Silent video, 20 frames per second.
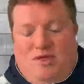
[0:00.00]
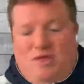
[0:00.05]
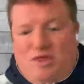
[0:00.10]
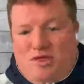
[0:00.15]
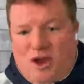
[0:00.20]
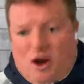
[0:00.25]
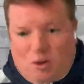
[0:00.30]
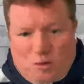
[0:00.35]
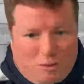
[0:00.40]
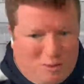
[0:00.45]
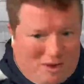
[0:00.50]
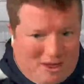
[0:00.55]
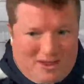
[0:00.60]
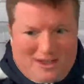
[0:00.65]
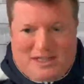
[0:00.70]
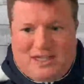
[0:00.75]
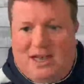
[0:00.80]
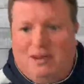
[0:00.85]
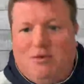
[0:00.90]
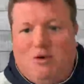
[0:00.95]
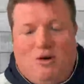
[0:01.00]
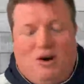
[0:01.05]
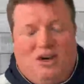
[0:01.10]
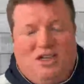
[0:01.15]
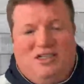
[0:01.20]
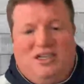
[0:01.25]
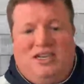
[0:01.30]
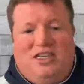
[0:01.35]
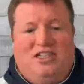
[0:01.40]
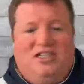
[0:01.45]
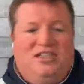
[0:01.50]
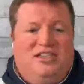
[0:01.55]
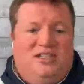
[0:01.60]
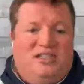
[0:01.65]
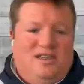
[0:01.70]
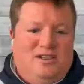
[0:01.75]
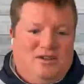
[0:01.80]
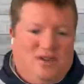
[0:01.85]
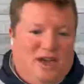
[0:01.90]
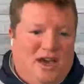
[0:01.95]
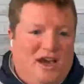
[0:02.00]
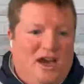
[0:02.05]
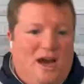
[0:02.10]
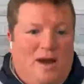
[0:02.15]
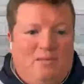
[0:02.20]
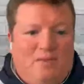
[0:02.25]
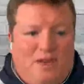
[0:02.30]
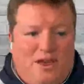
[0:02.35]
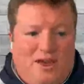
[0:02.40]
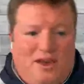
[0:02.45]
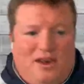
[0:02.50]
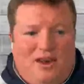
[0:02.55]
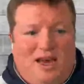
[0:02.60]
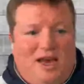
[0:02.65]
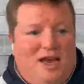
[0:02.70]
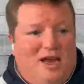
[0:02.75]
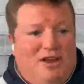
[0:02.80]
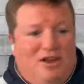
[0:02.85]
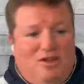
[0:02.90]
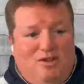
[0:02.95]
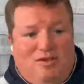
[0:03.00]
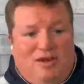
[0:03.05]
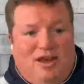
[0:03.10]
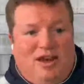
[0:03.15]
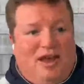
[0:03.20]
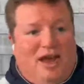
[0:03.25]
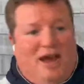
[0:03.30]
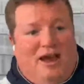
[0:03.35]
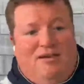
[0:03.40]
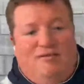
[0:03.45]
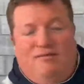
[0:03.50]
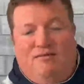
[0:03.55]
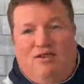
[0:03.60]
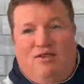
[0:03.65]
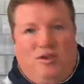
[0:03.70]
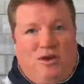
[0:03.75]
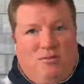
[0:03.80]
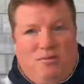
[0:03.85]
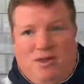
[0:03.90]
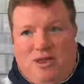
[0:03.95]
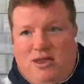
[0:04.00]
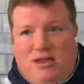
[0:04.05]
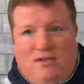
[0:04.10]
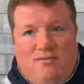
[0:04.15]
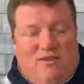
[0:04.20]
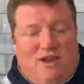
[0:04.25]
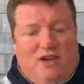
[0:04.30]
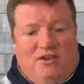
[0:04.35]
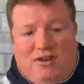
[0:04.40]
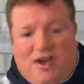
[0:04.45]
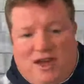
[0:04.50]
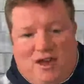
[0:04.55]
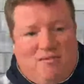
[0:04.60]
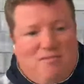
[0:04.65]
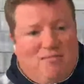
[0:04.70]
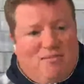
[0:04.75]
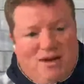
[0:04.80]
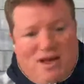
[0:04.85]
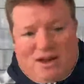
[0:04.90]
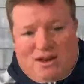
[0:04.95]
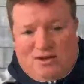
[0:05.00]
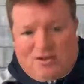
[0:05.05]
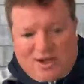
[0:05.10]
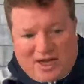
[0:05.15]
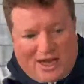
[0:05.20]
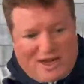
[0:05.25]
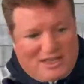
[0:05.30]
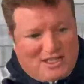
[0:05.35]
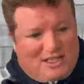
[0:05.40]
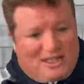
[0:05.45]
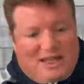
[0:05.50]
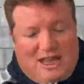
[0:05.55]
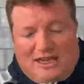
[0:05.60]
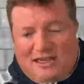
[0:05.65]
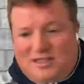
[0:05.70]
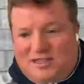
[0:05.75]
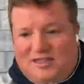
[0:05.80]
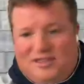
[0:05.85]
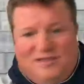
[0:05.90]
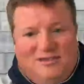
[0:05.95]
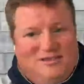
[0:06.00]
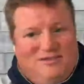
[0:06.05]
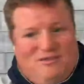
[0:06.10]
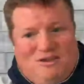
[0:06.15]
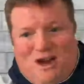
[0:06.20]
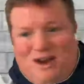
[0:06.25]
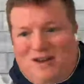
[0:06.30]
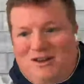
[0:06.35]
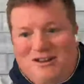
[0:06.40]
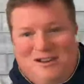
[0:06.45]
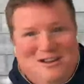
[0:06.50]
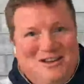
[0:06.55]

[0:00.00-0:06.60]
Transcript: there will be the same organization that says, okay, opt in and you can have you can be in the video game and you'll get a slice, right?